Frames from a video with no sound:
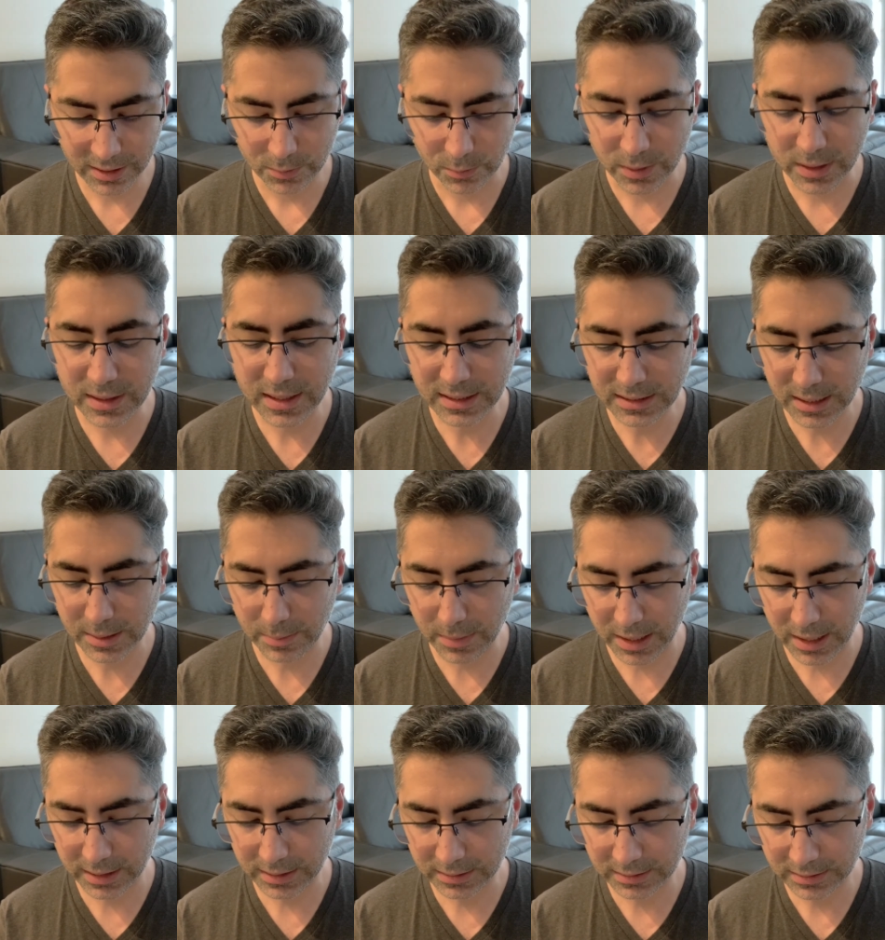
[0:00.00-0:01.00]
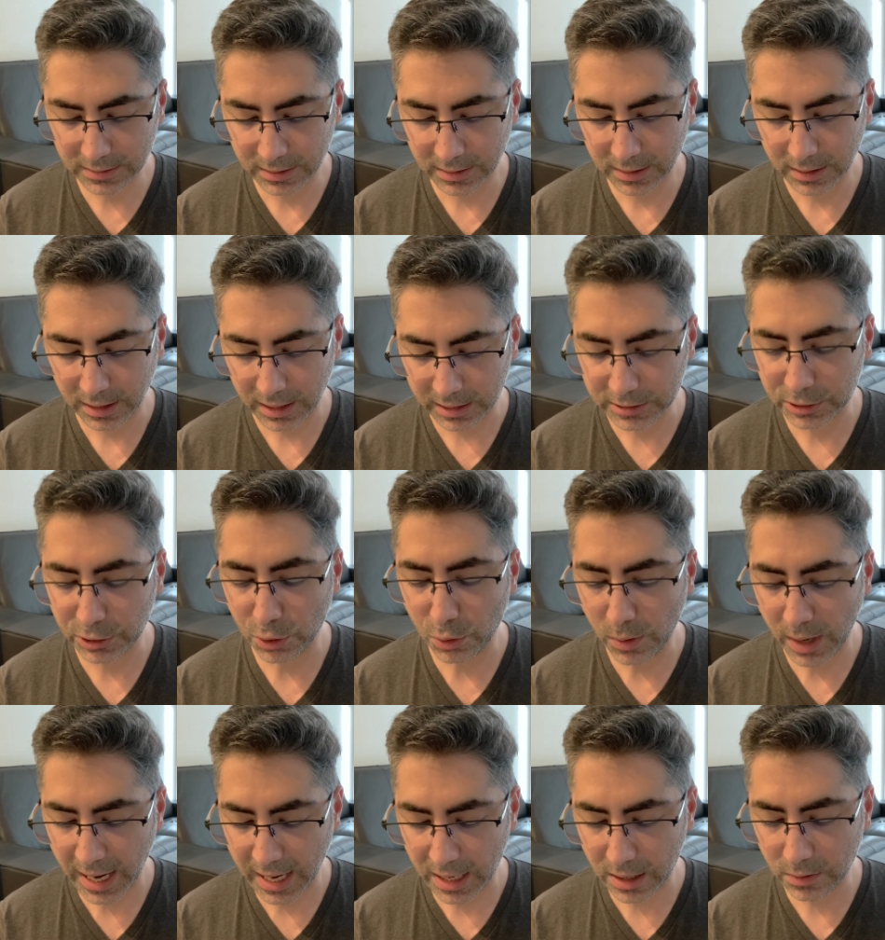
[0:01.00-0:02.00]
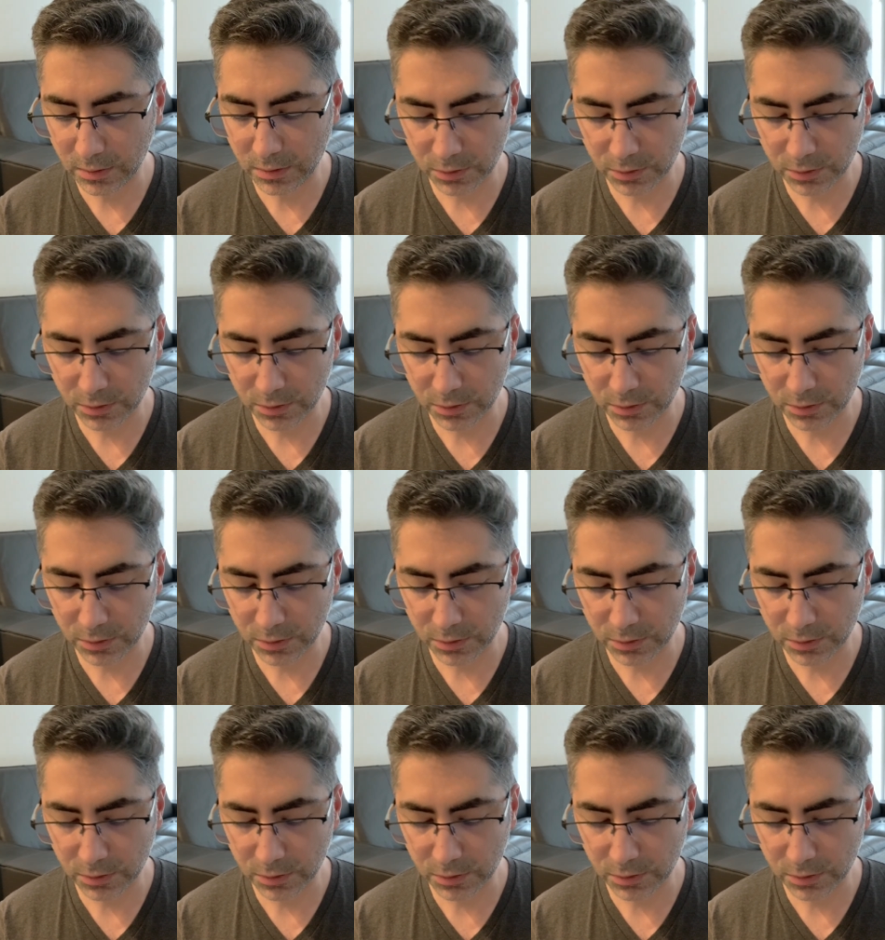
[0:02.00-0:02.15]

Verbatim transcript: With this in mind, I show how,